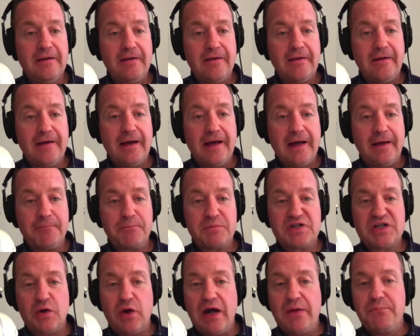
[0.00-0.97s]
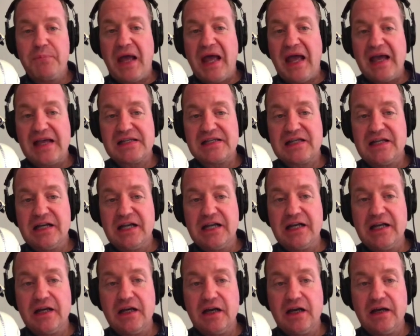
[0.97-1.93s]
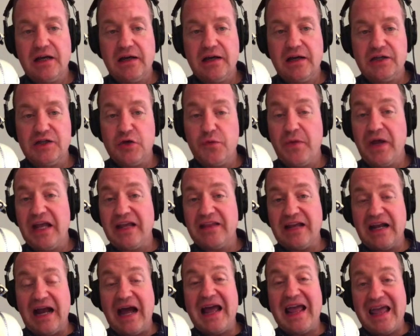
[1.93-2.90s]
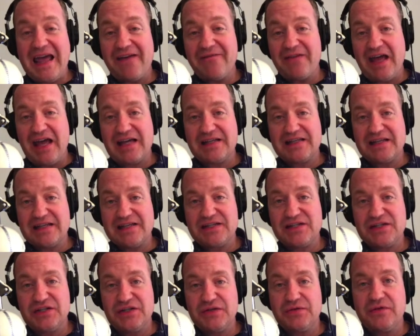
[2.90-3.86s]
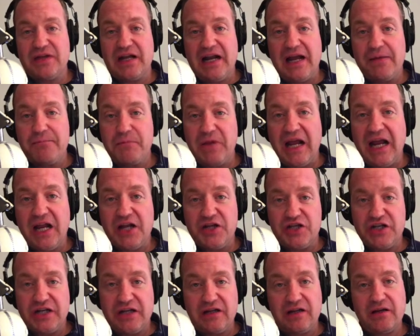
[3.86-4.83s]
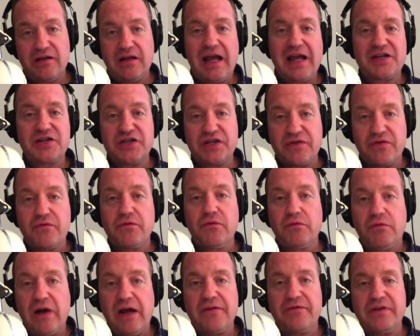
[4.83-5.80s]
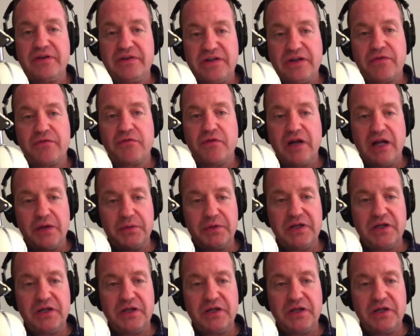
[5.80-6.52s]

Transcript: So I'm passing in a domain that I have access to, that I'm managing actually through Route 53.